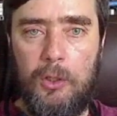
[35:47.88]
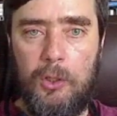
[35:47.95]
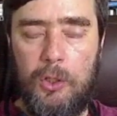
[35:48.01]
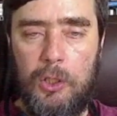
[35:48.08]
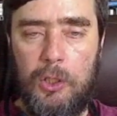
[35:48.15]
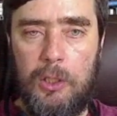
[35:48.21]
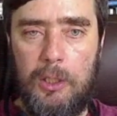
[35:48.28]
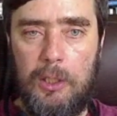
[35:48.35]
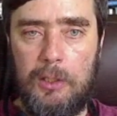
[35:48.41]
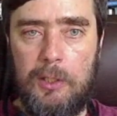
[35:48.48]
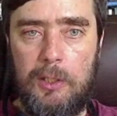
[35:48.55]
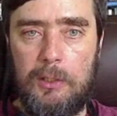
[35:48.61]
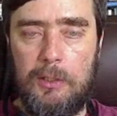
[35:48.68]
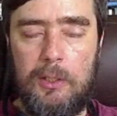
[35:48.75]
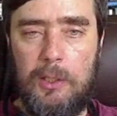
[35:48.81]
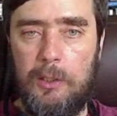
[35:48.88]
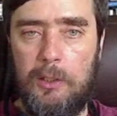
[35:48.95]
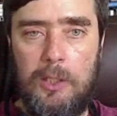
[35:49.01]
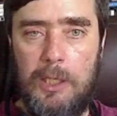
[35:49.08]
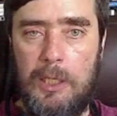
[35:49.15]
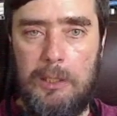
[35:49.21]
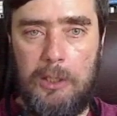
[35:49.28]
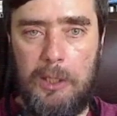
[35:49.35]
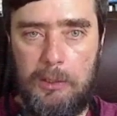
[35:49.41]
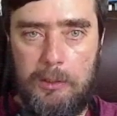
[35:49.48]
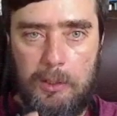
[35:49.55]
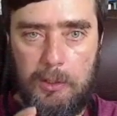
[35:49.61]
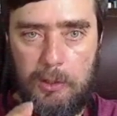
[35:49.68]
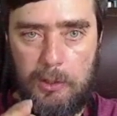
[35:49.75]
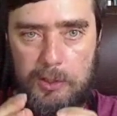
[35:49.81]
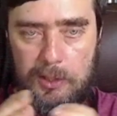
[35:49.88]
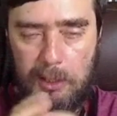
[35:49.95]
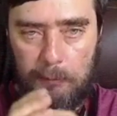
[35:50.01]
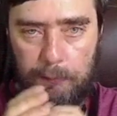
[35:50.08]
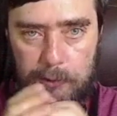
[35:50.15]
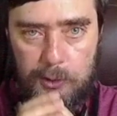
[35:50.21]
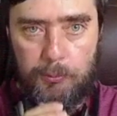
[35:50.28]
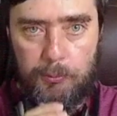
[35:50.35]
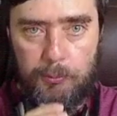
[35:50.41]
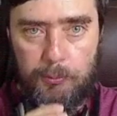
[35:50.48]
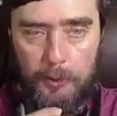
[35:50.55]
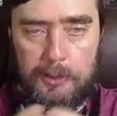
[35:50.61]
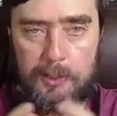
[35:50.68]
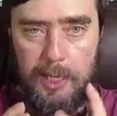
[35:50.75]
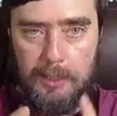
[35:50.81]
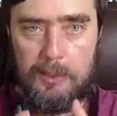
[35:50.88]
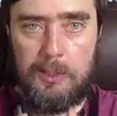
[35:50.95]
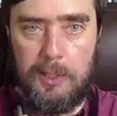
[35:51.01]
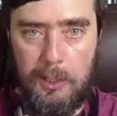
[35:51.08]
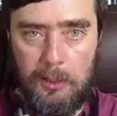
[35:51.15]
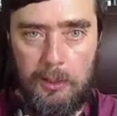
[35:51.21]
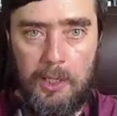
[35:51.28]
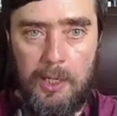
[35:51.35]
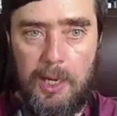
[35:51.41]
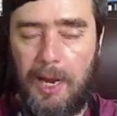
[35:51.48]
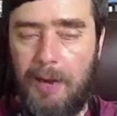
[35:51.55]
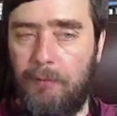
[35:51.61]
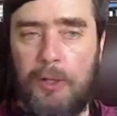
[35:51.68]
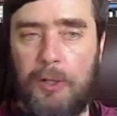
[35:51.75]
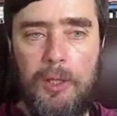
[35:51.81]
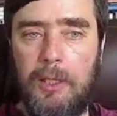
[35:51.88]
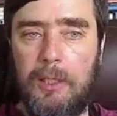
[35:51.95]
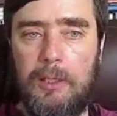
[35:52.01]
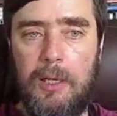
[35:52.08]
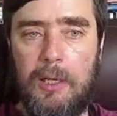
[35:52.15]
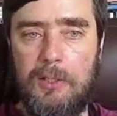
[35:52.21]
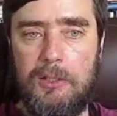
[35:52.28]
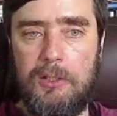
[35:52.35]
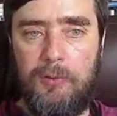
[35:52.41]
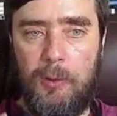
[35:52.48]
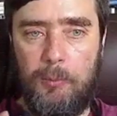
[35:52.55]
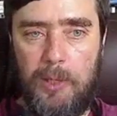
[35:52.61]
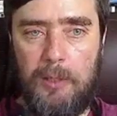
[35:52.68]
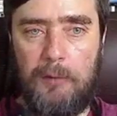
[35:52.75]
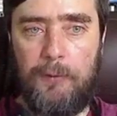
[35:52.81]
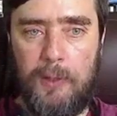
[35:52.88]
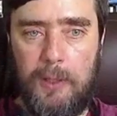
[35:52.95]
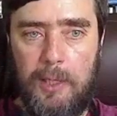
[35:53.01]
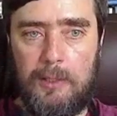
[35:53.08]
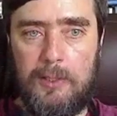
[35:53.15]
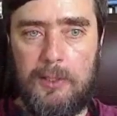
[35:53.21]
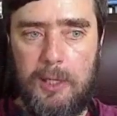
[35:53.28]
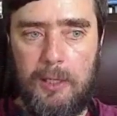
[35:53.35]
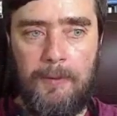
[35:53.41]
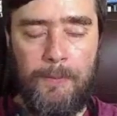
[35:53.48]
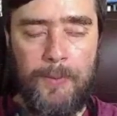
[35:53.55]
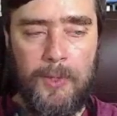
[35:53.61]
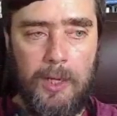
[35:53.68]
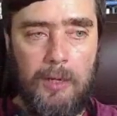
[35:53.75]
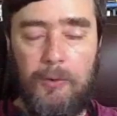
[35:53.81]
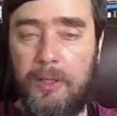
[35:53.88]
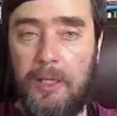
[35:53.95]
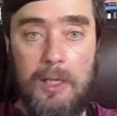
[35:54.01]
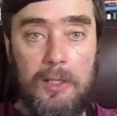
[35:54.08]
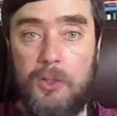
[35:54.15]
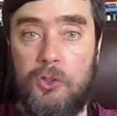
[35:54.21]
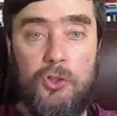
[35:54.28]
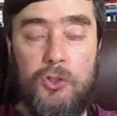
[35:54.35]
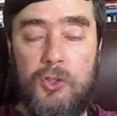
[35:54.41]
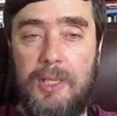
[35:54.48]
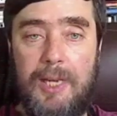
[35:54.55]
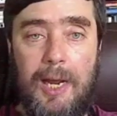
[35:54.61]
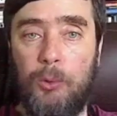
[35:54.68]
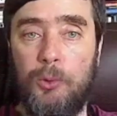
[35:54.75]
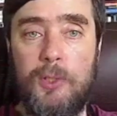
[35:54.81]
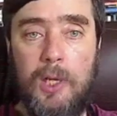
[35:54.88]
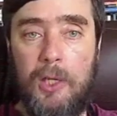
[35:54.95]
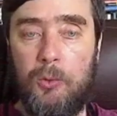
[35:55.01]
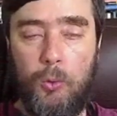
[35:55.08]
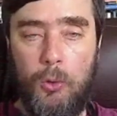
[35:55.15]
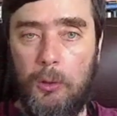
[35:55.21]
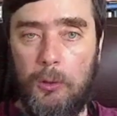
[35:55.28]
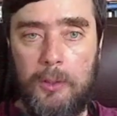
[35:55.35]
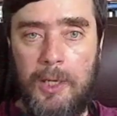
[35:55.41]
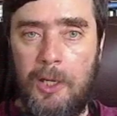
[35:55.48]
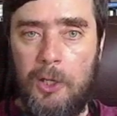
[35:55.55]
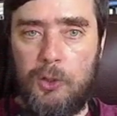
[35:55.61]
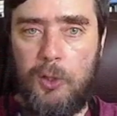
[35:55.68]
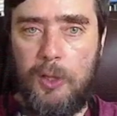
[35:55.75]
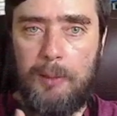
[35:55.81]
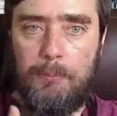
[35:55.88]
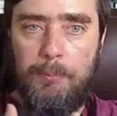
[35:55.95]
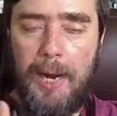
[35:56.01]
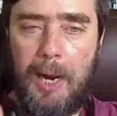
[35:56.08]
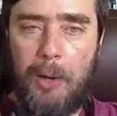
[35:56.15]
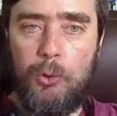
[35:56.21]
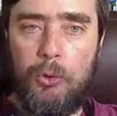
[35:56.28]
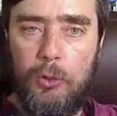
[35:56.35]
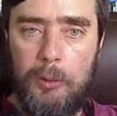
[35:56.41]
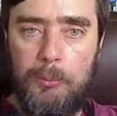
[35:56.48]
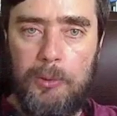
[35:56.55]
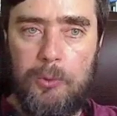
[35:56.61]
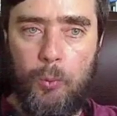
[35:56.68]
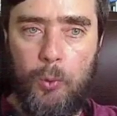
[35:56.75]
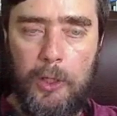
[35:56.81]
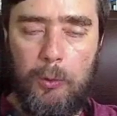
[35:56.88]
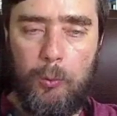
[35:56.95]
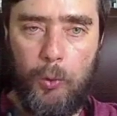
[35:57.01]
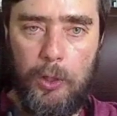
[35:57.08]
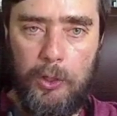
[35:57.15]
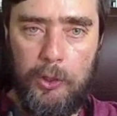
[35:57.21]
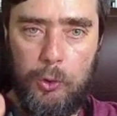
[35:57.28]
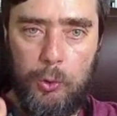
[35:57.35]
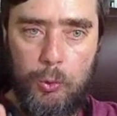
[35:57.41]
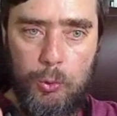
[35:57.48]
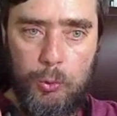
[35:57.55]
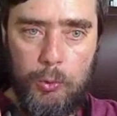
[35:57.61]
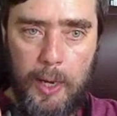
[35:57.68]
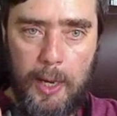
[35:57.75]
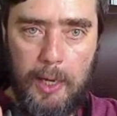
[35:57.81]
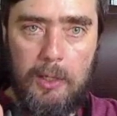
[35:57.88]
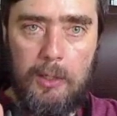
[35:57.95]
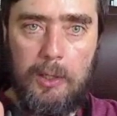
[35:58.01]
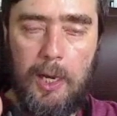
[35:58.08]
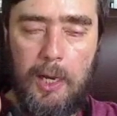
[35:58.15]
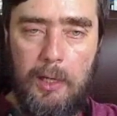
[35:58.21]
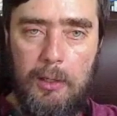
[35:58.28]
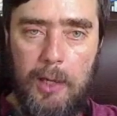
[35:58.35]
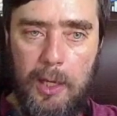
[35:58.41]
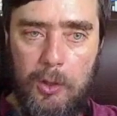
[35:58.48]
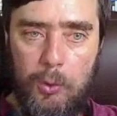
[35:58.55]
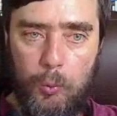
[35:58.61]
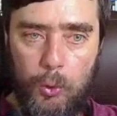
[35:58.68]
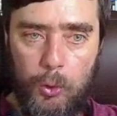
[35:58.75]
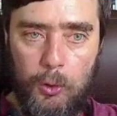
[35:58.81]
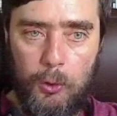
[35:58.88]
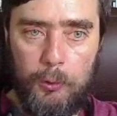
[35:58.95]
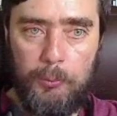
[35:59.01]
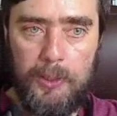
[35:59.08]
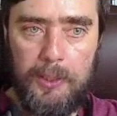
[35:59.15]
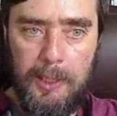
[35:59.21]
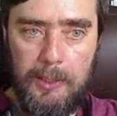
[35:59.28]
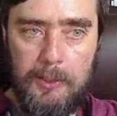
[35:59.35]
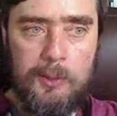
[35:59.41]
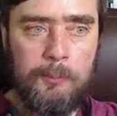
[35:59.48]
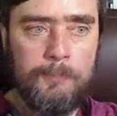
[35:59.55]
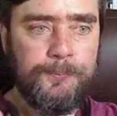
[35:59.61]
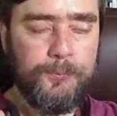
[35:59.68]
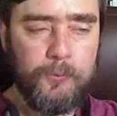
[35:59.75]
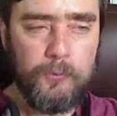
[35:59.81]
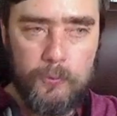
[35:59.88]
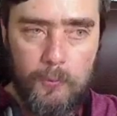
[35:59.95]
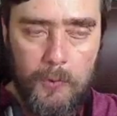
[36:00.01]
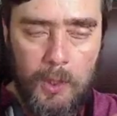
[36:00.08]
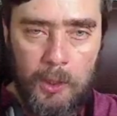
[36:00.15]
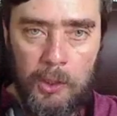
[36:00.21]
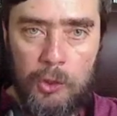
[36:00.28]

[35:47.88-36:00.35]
it, it, it, it, the, the self is small, it's that cell. Everything it does is for the benefit of that cell, and everything else is just the outside world. So mm-hmm. that boundary where, where you and, and, and the world begins can